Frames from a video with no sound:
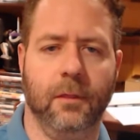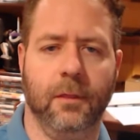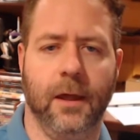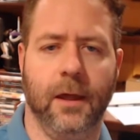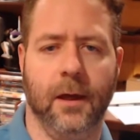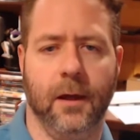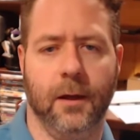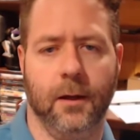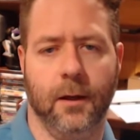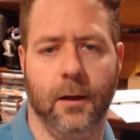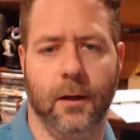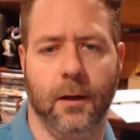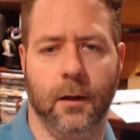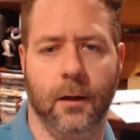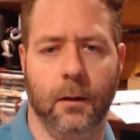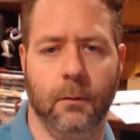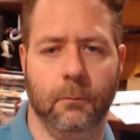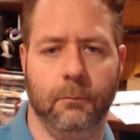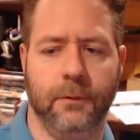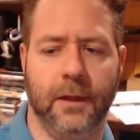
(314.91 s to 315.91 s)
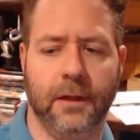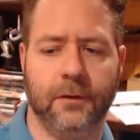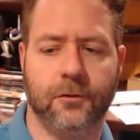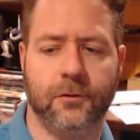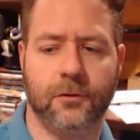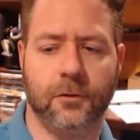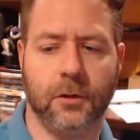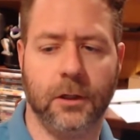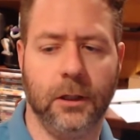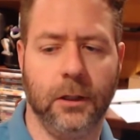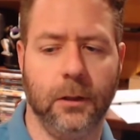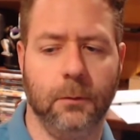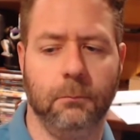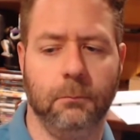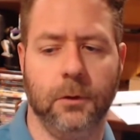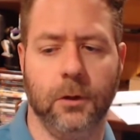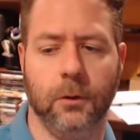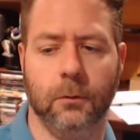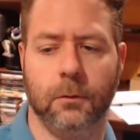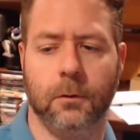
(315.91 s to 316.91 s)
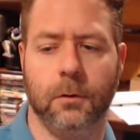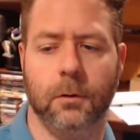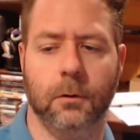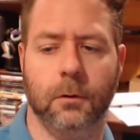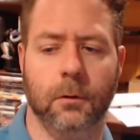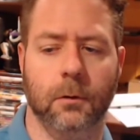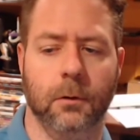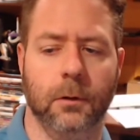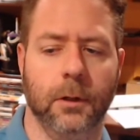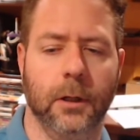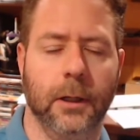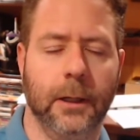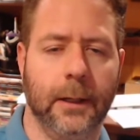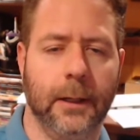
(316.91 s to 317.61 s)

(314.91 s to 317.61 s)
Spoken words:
that stream. You could